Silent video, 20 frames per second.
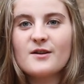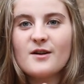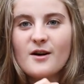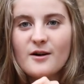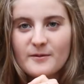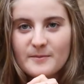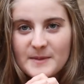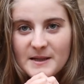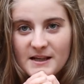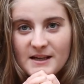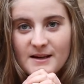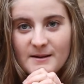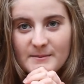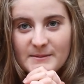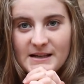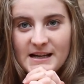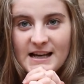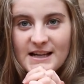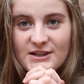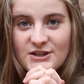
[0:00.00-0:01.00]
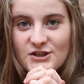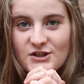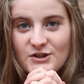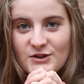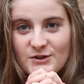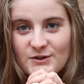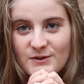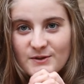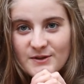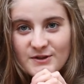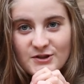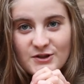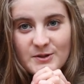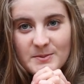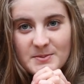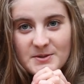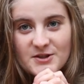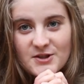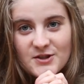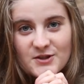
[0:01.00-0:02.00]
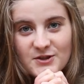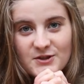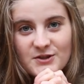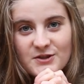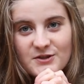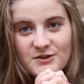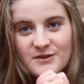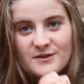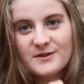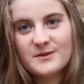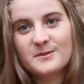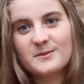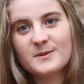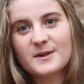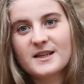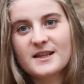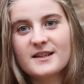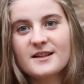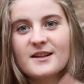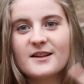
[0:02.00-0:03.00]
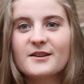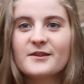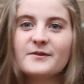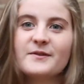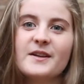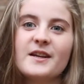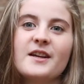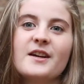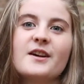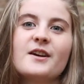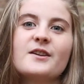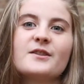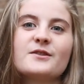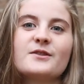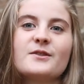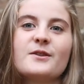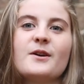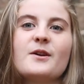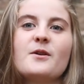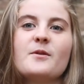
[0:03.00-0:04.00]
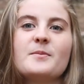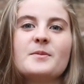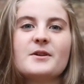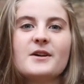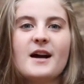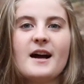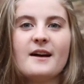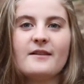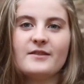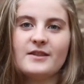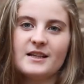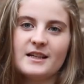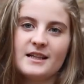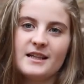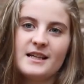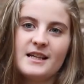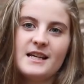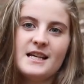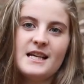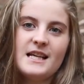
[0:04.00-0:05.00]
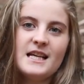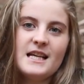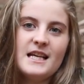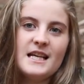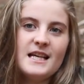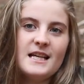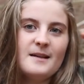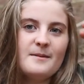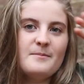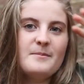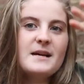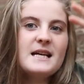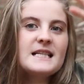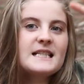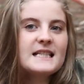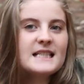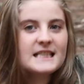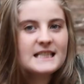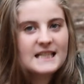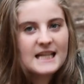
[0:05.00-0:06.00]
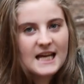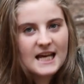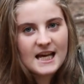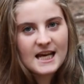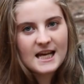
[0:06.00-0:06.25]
I'll be coming at you super soon with another video, so I hope you're having an amazing day.